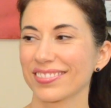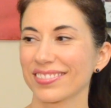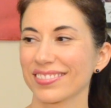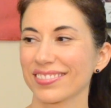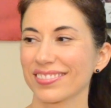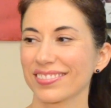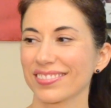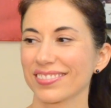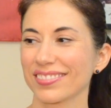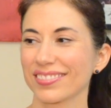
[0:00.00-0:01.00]

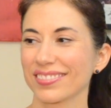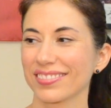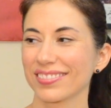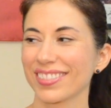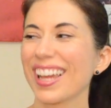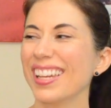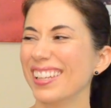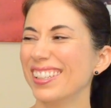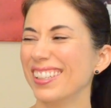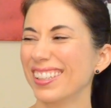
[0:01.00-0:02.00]

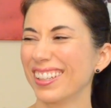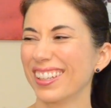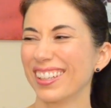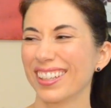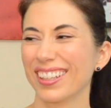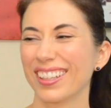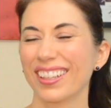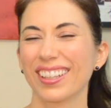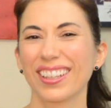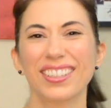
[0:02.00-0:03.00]

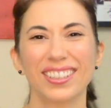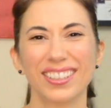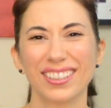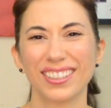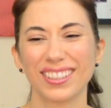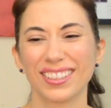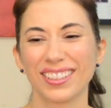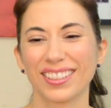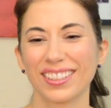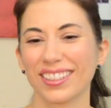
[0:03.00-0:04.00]

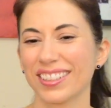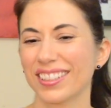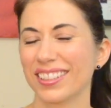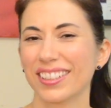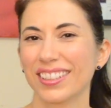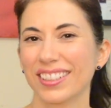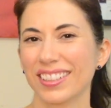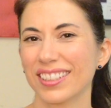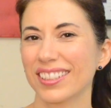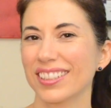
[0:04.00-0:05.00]

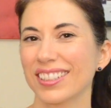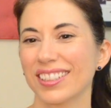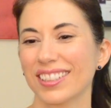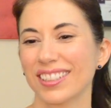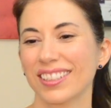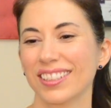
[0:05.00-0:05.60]
(silent)